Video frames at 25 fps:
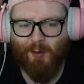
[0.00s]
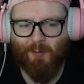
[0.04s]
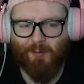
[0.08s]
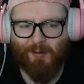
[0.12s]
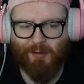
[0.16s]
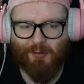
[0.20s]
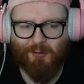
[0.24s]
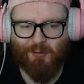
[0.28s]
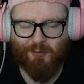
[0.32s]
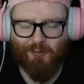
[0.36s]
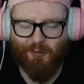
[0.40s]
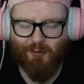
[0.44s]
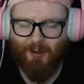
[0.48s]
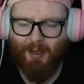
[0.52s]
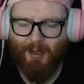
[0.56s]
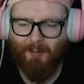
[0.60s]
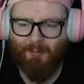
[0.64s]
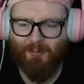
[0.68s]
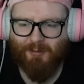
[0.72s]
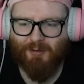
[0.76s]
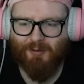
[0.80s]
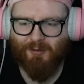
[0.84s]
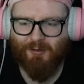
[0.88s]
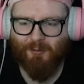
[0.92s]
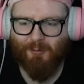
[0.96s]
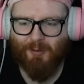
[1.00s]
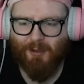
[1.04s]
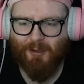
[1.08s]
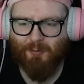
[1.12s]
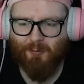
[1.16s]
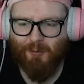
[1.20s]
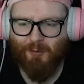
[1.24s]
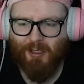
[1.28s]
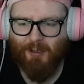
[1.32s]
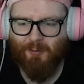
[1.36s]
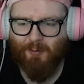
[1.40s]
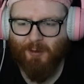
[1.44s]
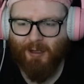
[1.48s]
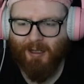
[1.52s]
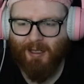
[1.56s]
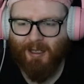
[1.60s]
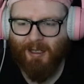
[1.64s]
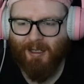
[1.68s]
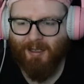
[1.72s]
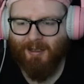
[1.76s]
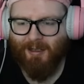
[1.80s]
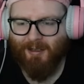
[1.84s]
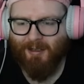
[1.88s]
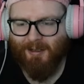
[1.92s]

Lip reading: and it just so happens to be the week where,